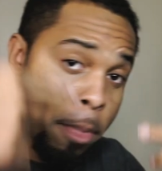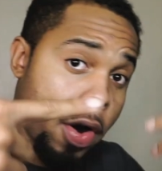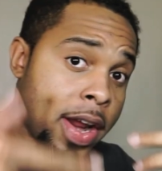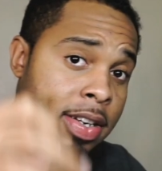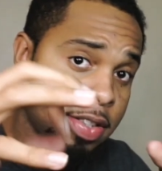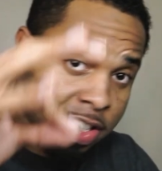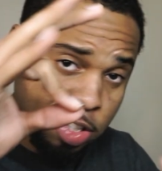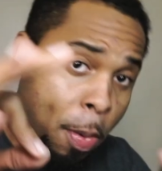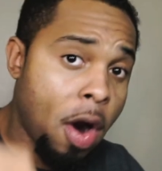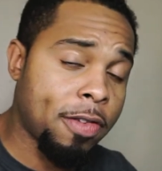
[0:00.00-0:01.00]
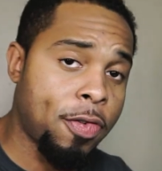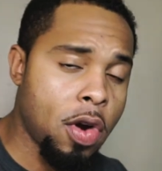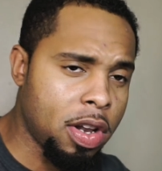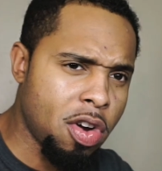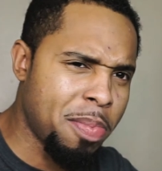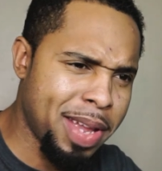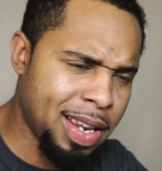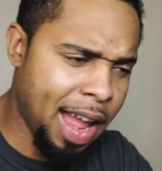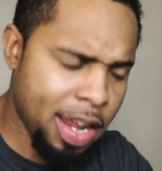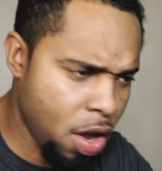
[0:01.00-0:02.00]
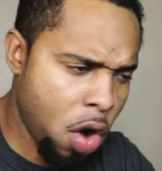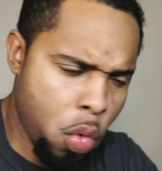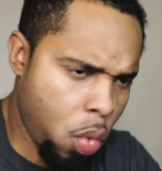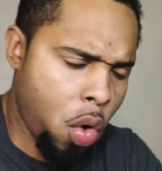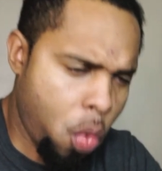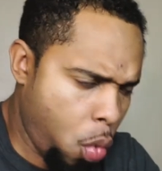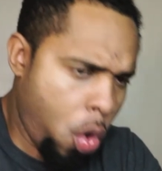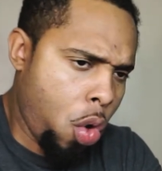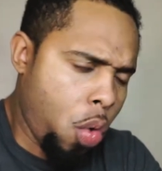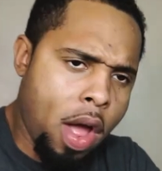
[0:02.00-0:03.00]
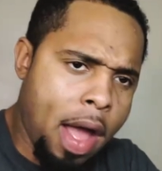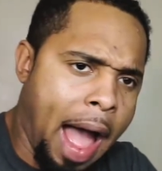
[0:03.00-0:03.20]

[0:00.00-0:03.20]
brain just spark for a little bit. Like, yo, whoa, whoa.